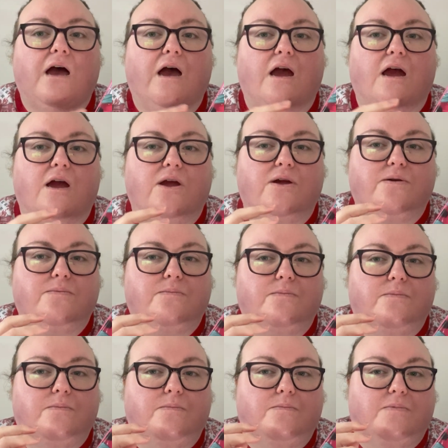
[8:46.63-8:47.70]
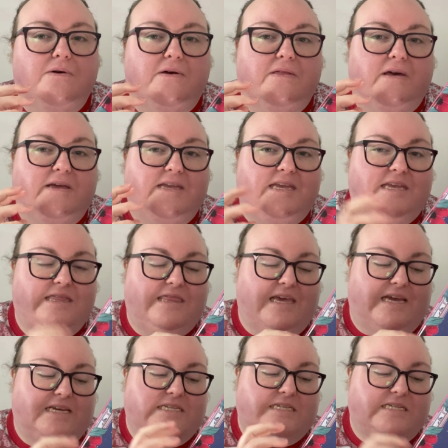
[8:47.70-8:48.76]
But
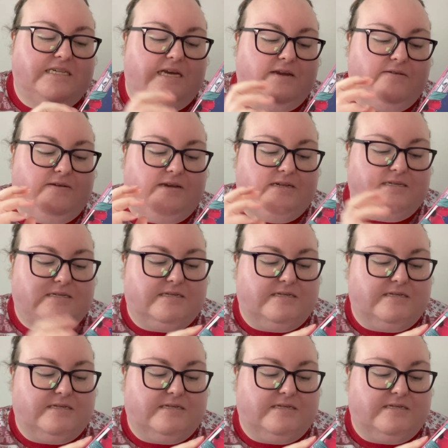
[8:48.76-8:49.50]
this series,